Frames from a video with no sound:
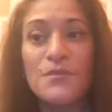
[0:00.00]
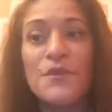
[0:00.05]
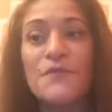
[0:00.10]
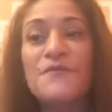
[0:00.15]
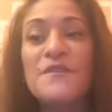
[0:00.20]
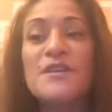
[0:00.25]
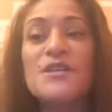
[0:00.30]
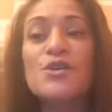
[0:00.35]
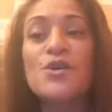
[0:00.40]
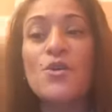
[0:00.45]
the
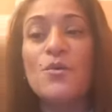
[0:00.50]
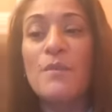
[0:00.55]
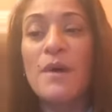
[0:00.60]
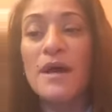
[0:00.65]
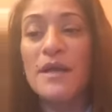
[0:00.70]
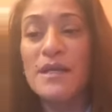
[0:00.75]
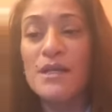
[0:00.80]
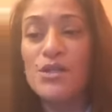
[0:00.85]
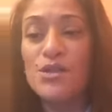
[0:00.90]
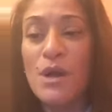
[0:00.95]
physical
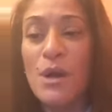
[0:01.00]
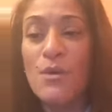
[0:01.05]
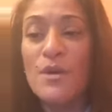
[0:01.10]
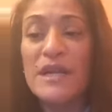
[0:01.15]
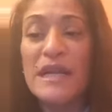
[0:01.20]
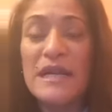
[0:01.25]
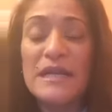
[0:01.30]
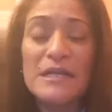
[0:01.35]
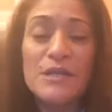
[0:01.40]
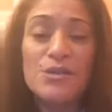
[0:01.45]
body. So I want to
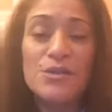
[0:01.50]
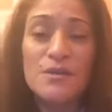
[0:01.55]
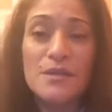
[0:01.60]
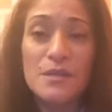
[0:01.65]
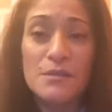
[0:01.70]
get into this